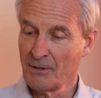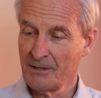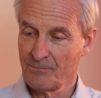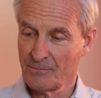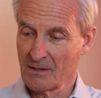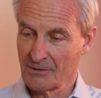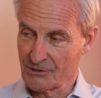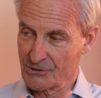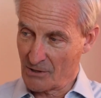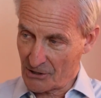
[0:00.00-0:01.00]
But
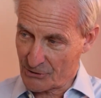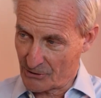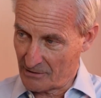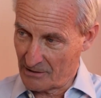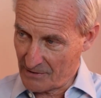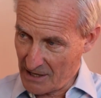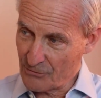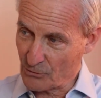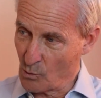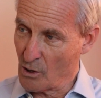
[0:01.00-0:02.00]
the structure of
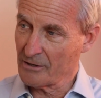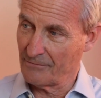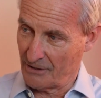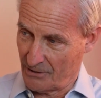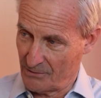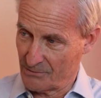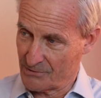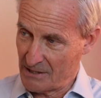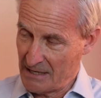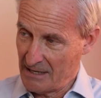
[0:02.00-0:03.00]
either one of
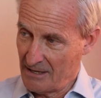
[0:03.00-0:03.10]
those